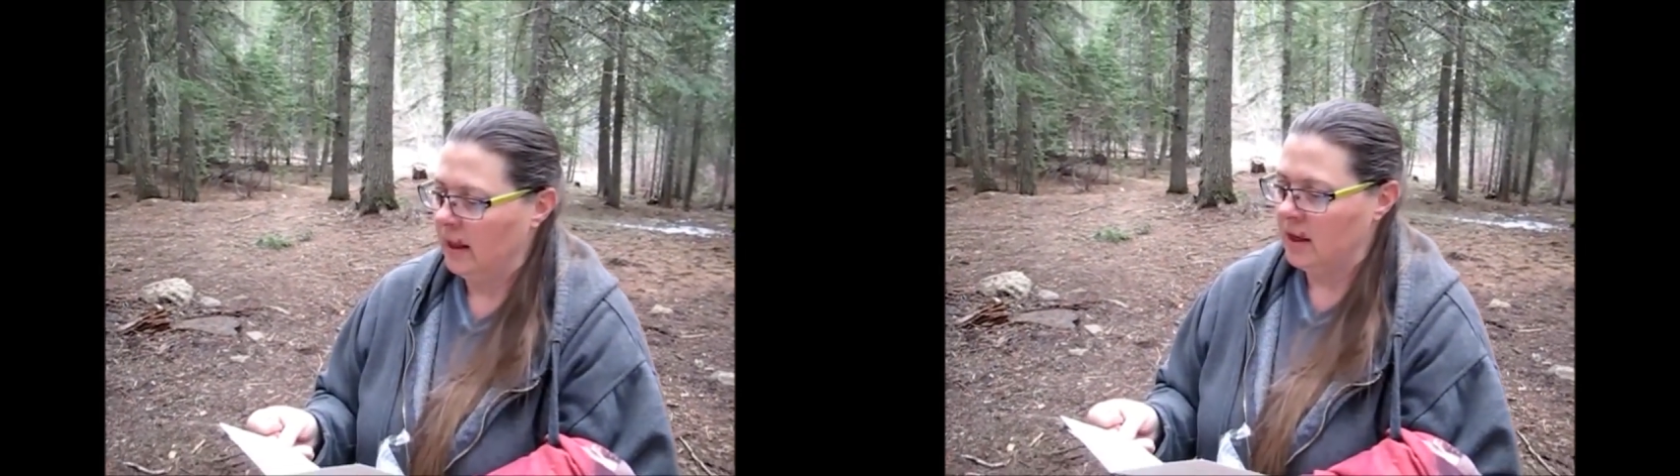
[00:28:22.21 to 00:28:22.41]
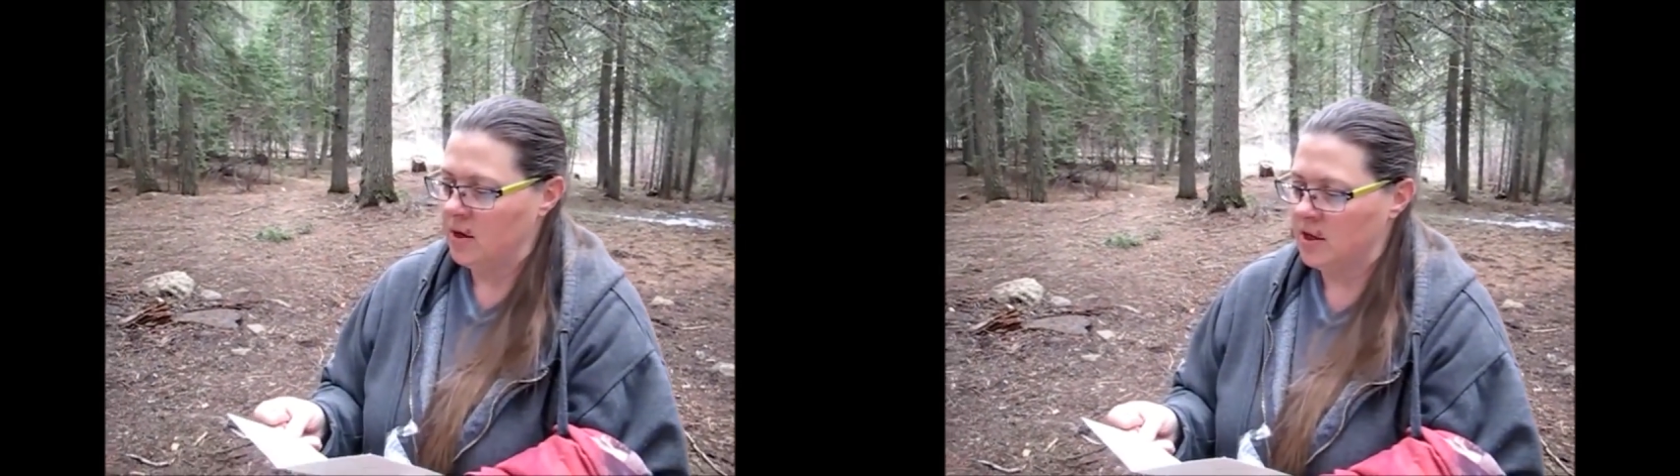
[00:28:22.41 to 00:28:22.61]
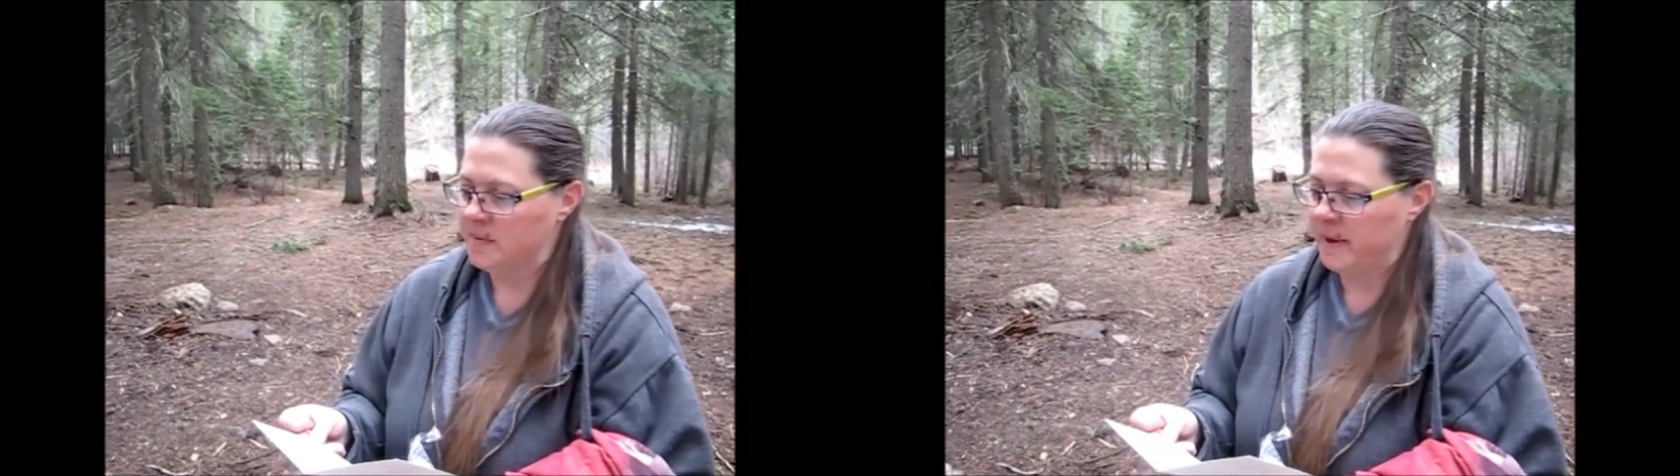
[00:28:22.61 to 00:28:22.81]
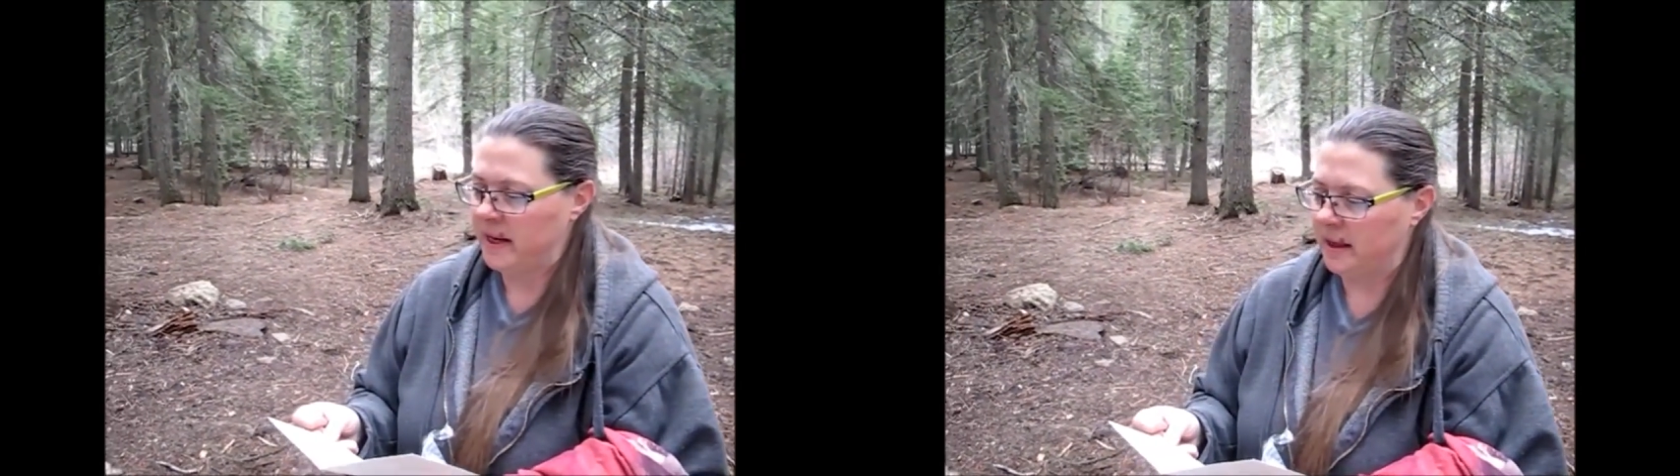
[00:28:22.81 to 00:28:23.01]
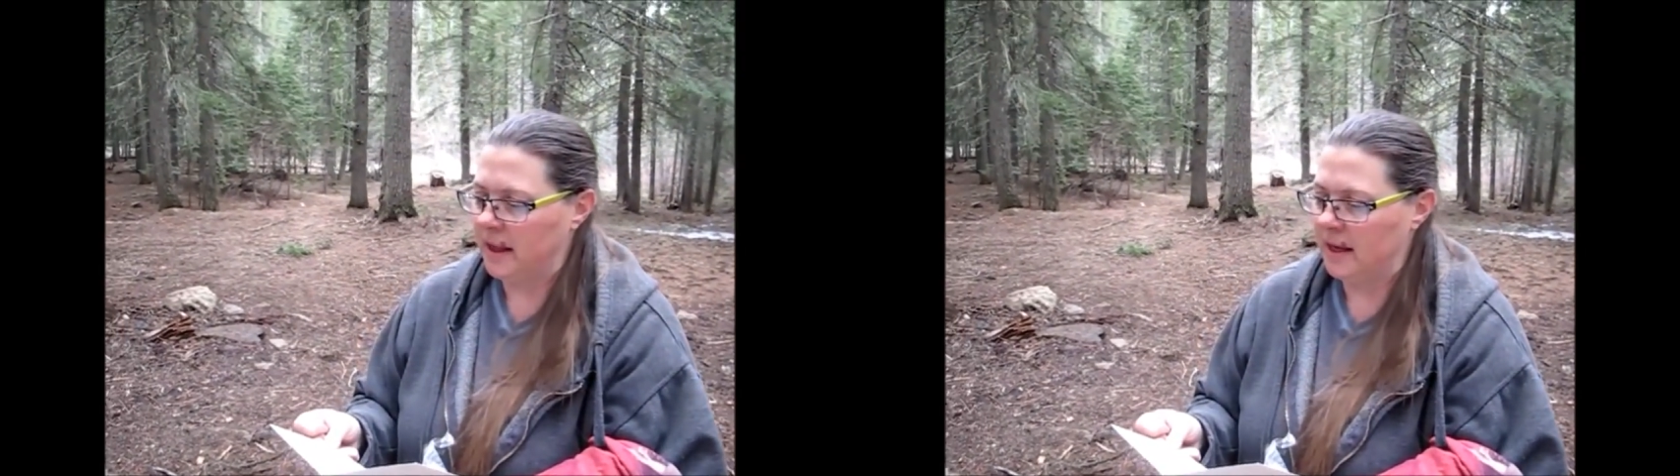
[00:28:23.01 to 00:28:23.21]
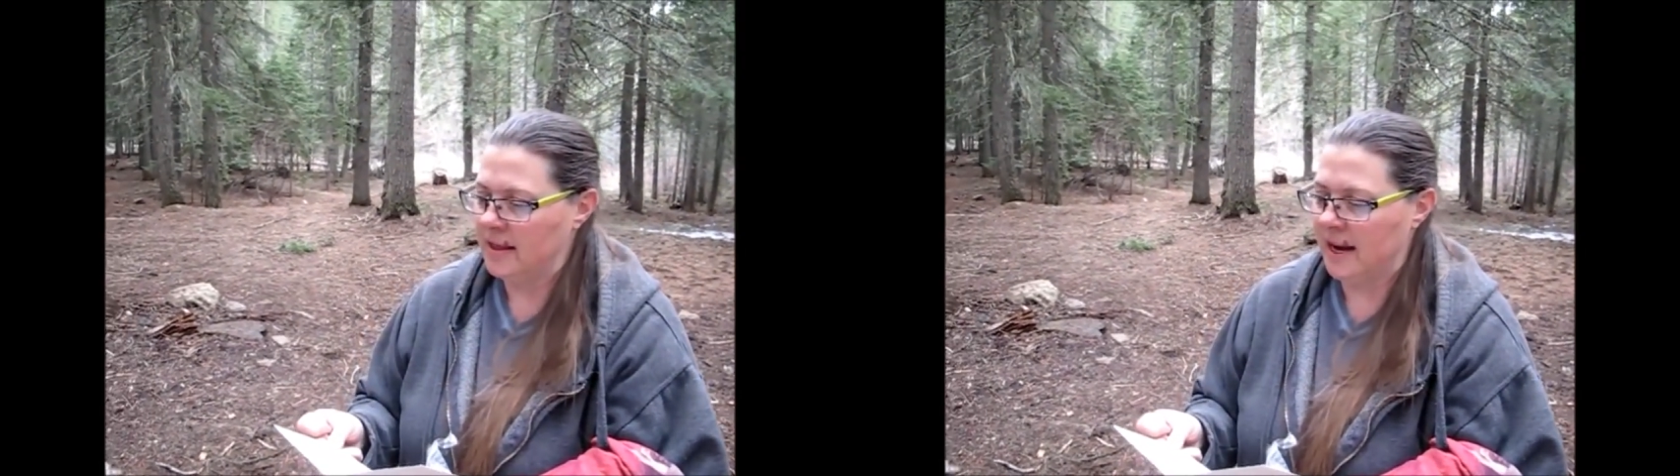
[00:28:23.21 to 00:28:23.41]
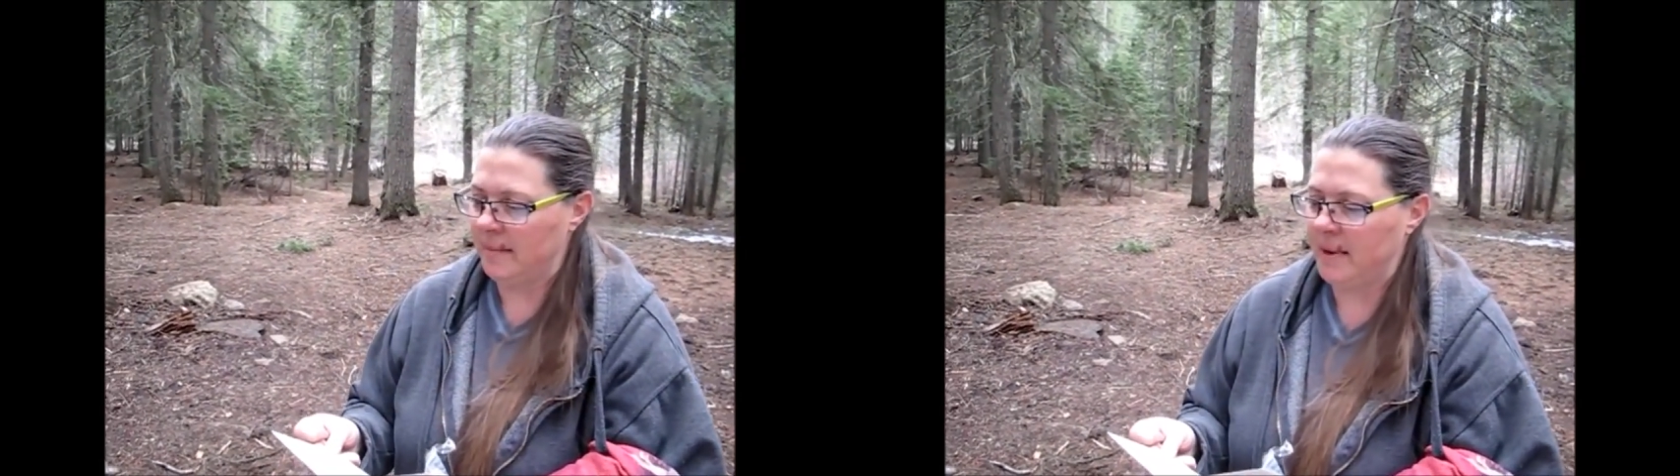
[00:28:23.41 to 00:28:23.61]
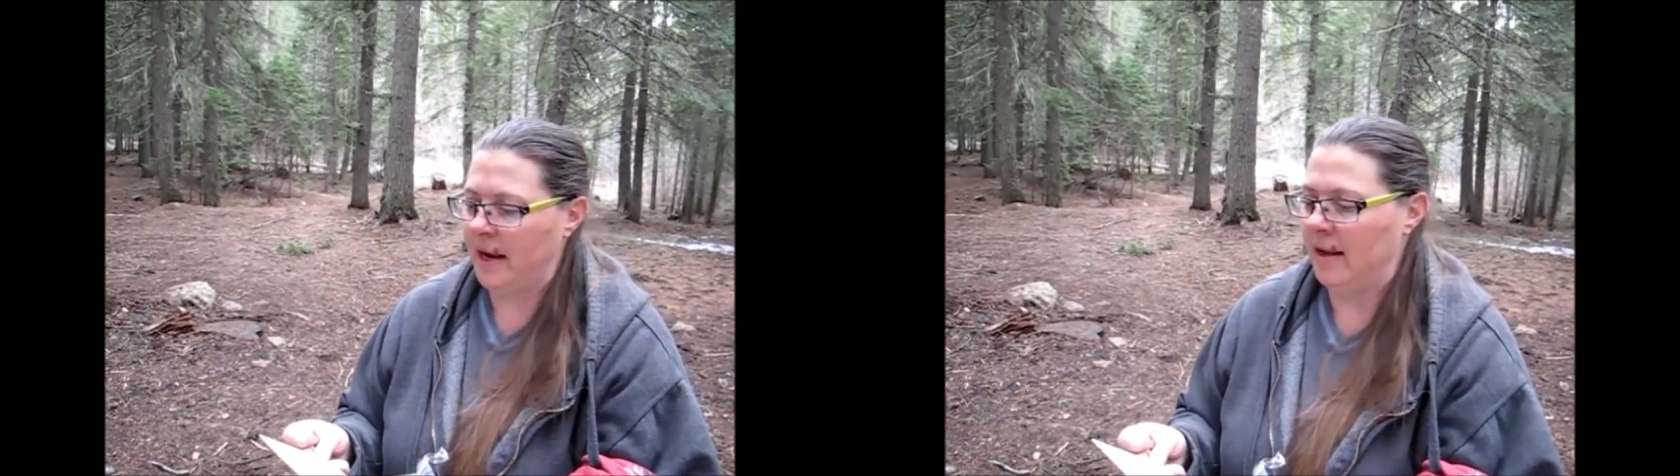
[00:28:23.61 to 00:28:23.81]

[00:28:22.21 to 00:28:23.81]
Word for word: That you're spending a lot of time